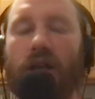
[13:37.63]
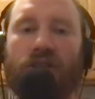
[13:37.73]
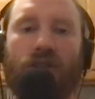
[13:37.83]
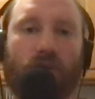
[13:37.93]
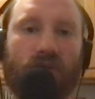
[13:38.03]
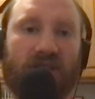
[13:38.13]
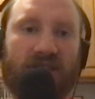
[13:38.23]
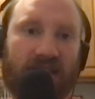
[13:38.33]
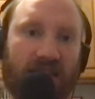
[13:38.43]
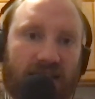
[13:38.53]
So to
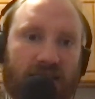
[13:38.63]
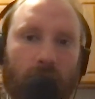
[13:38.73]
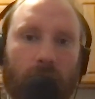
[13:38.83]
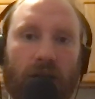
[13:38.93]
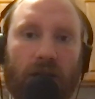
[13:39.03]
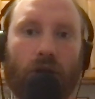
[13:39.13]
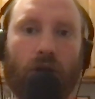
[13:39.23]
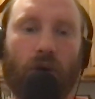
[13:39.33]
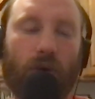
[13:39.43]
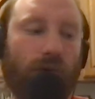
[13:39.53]
see somebody
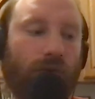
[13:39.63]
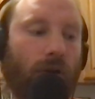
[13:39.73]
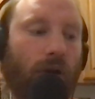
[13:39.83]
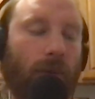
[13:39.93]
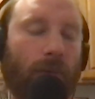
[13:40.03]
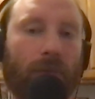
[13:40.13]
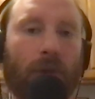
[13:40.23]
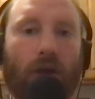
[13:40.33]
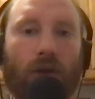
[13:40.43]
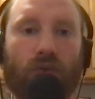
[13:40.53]
go from
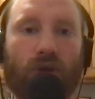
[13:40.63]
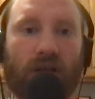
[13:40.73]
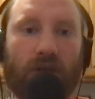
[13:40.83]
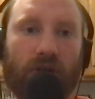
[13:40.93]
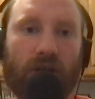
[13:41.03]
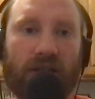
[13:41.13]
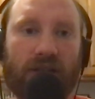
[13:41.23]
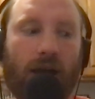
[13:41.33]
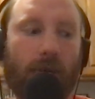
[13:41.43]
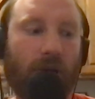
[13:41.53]
really, really
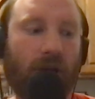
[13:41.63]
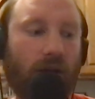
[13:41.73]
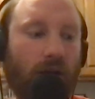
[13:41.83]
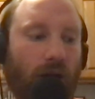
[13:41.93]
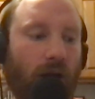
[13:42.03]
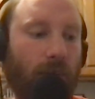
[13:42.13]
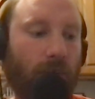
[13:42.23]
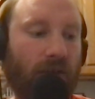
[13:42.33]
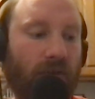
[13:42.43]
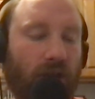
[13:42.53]
dominant,
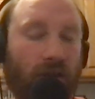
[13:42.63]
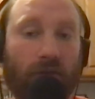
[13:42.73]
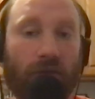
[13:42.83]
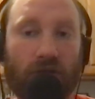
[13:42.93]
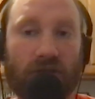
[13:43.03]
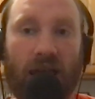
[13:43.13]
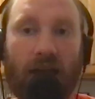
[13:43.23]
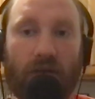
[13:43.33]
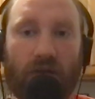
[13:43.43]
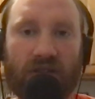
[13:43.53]
even in the first
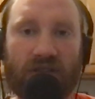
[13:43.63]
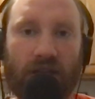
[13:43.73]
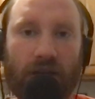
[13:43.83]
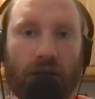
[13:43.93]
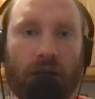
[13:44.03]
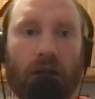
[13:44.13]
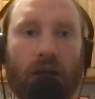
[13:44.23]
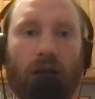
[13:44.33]
half of this year,